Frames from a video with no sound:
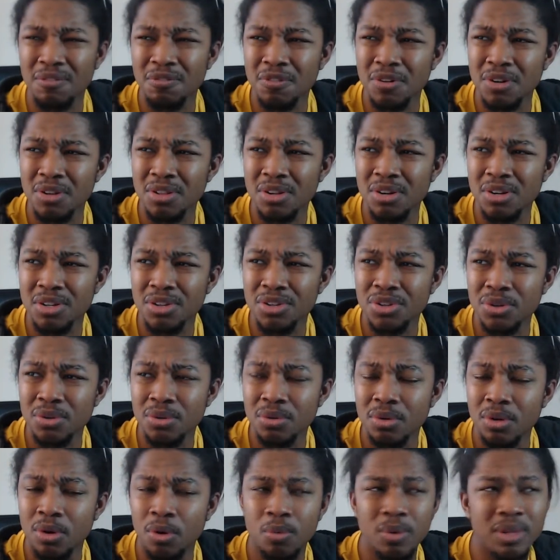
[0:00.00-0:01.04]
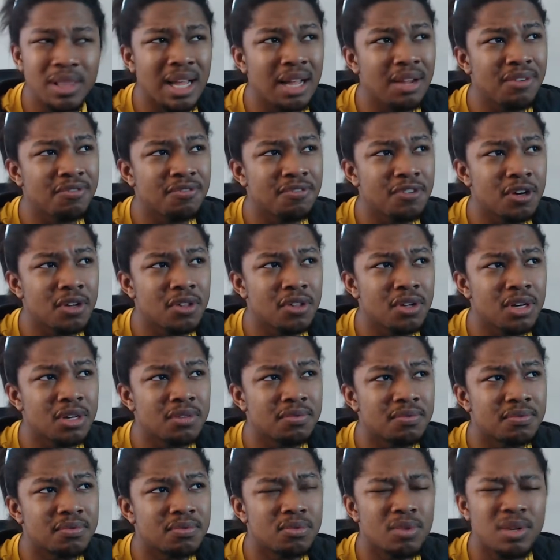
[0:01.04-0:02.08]
further ado? Without further
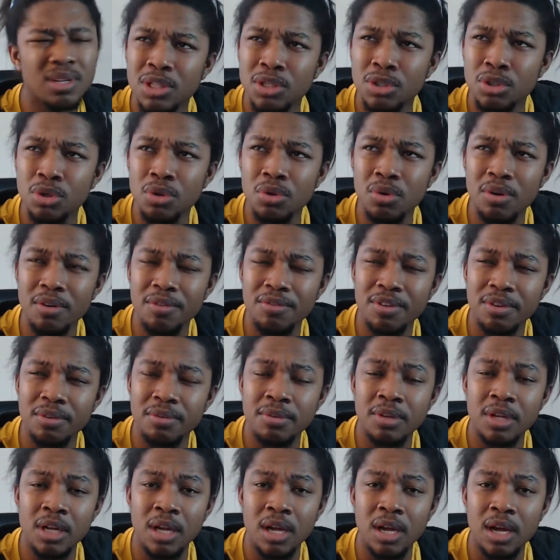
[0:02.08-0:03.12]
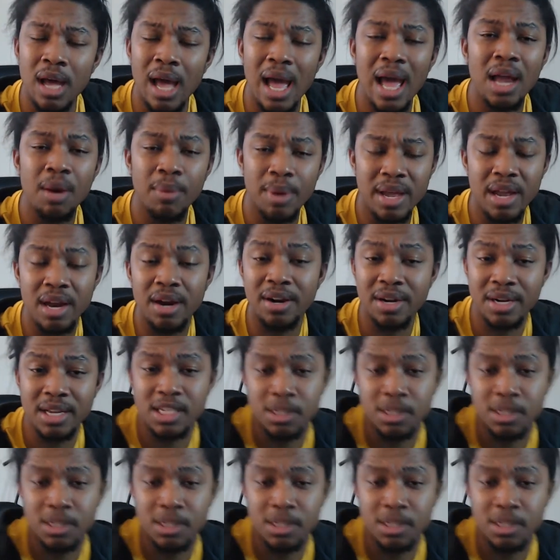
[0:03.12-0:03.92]
ado of a... Anyway, here it is,